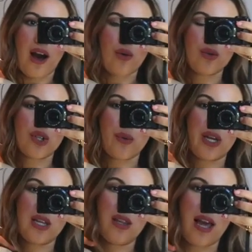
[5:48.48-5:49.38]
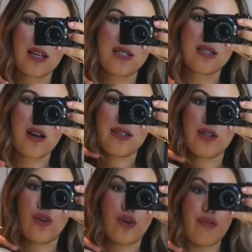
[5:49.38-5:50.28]
out or do any
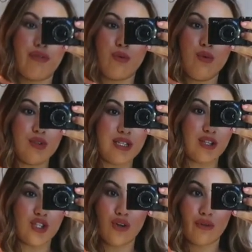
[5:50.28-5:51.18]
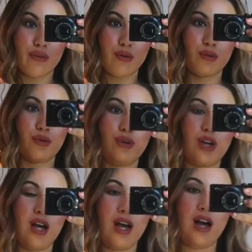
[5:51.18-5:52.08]
exercising or go for a walk, take the dog for a
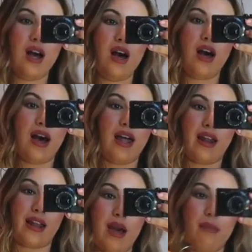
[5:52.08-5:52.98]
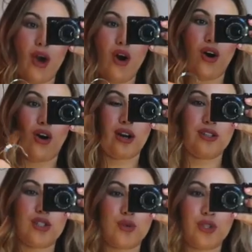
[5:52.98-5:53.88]
walk, and I get a bit hot, I
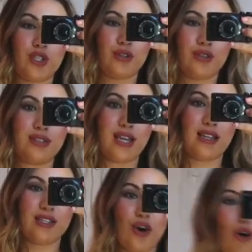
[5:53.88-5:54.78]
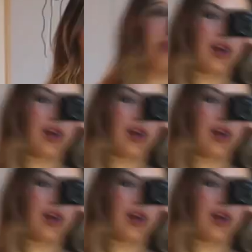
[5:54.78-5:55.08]
could just switch it, take this off,